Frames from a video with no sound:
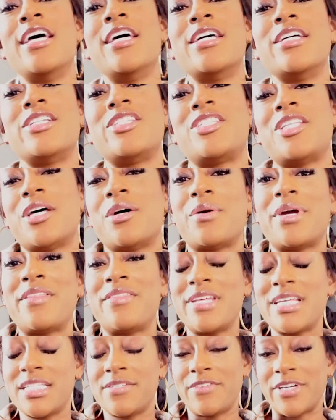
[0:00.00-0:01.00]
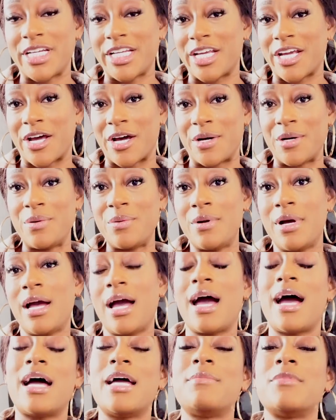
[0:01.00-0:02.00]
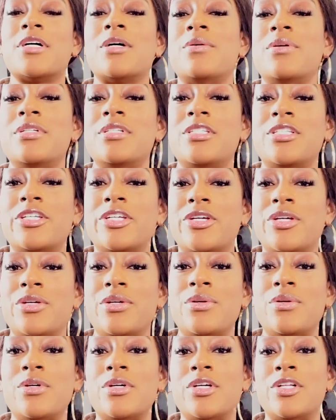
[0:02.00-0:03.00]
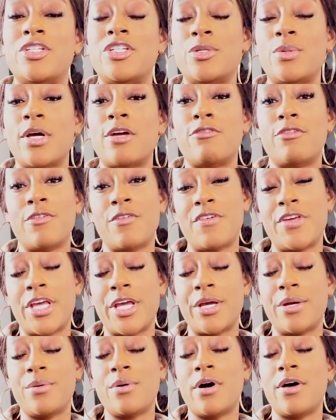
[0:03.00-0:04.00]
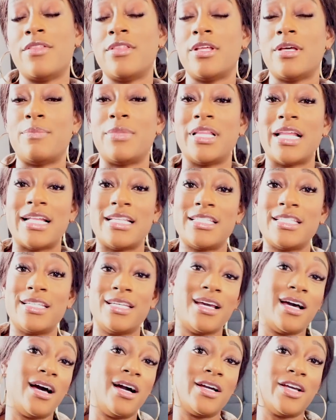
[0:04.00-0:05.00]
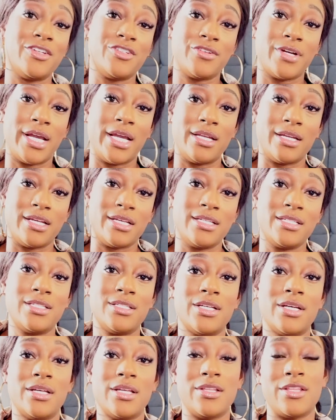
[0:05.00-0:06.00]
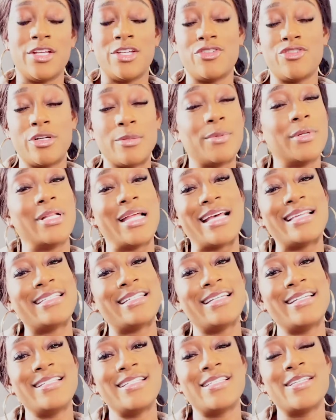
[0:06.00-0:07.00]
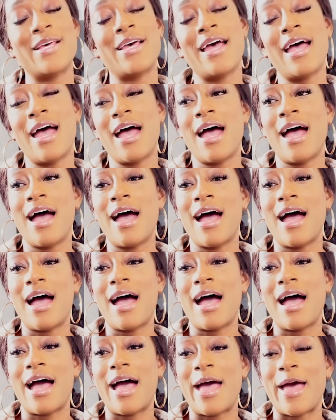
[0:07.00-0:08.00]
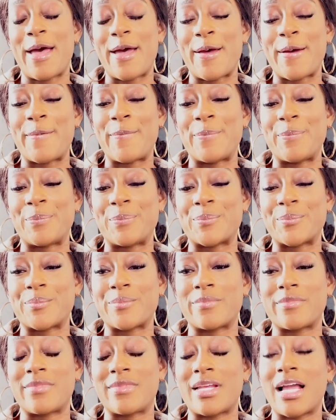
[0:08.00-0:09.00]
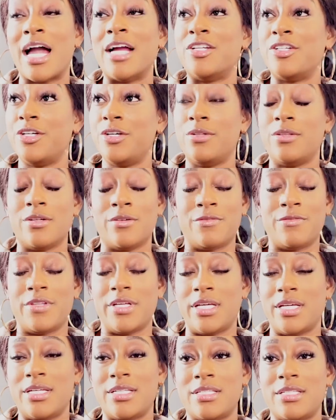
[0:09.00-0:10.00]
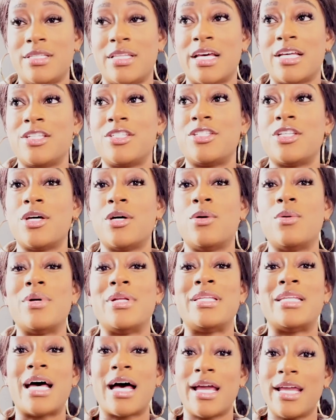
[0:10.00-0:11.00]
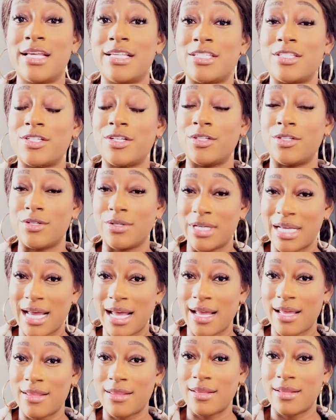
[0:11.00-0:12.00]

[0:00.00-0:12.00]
So in this video, I'm going to do a review on the Balenciaga trainers, the Triple S's. I do love these. They're so nice to look at.